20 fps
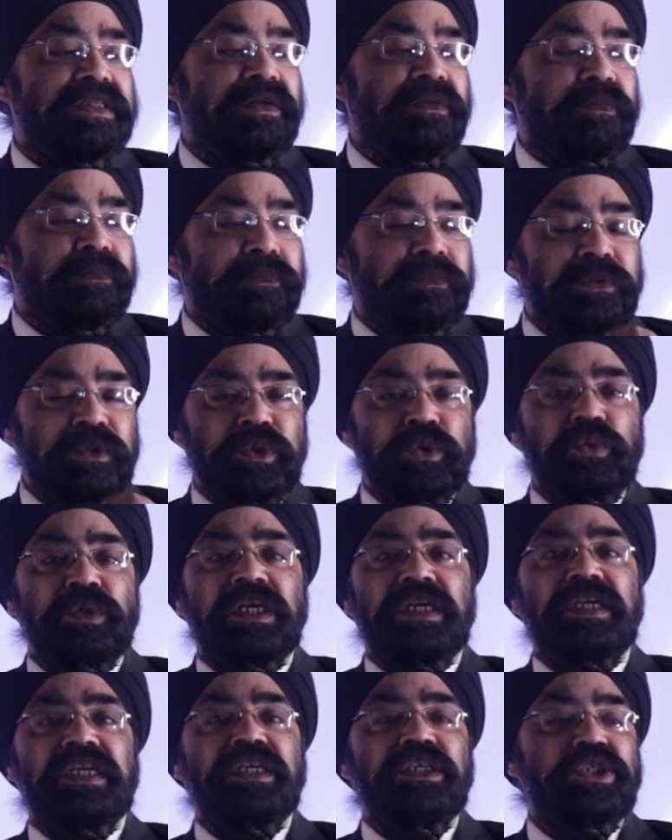The
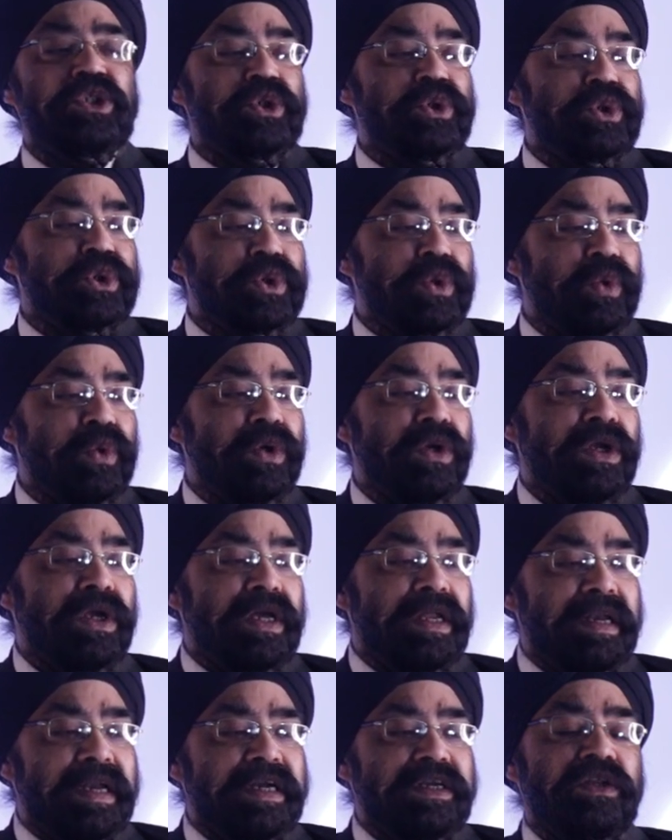student needs to show
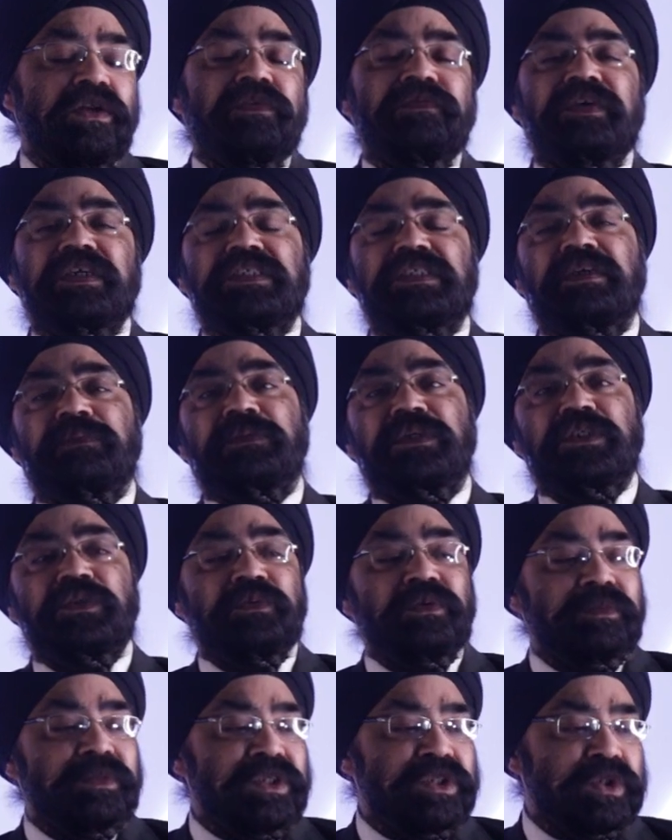letter of acceptance
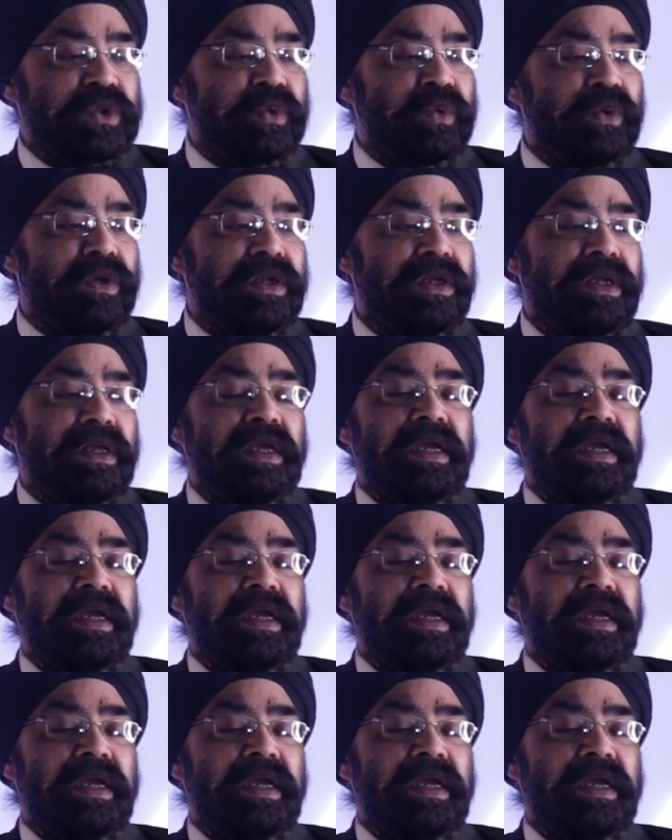from the school.